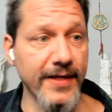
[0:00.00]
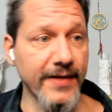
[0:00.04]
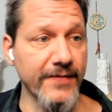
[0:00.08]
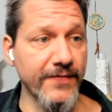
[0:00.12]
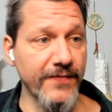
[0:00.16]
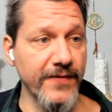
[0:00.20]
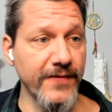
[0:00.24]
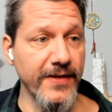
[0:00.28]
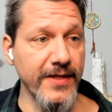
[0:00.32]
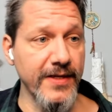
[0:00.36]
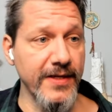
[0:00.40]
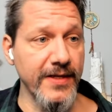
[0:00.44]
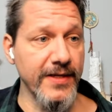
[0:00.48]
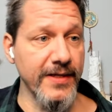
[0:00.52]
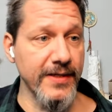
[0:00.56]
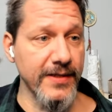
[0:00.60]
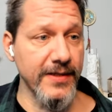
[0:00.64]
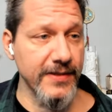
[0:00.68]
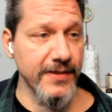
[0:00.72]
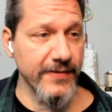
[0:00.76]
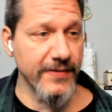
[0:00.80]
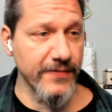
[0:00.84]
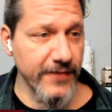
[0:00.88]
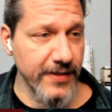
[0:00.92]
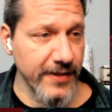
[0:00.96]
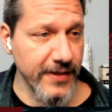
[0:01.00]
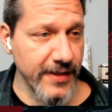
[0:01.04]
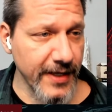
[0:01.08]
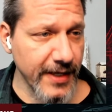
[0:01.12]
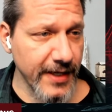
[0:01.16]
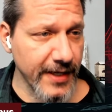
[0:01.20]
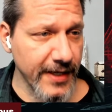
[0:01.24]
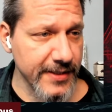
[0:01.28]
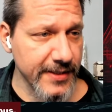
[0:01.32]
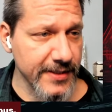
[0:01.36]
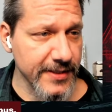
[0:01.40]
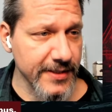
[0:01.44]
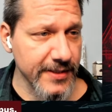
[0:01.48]
Fee
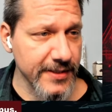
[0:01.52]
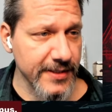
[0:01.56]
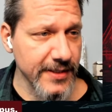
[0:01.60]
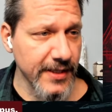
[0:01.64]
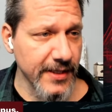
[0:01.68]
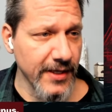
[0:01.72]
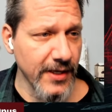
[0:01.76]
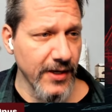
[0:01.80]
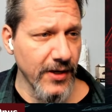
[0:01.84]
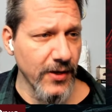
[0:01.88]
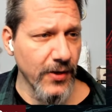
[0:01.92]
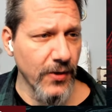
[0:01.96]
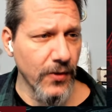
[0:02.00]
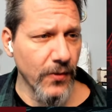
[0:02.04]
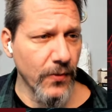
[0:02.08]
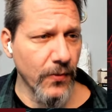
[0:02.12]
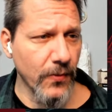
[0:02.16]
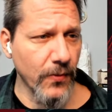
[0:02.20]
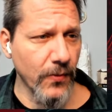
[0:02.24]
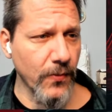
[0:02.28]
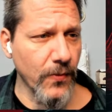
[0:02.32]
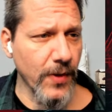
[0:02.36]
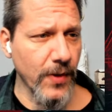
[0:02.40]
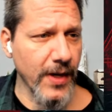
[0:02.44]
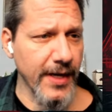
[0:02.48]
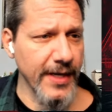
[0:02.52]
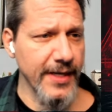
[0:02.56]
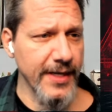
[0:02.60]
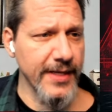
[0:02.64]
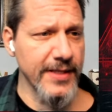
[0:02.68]
asks, why